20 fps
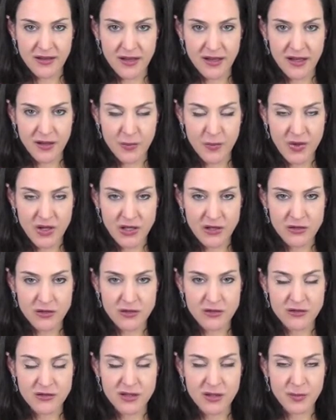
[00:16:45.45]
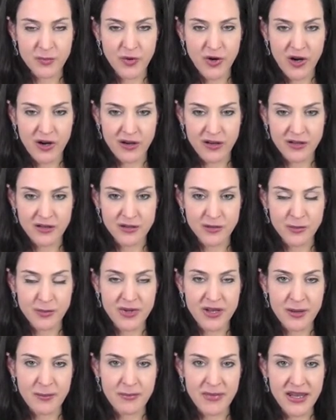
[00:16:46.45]
and when you use the products, you'll
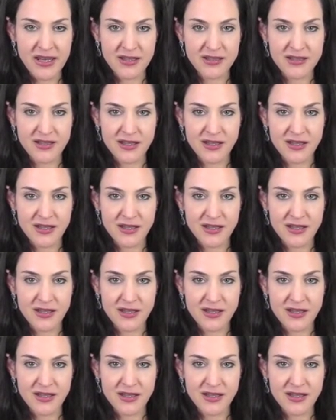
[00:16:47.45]
be amazed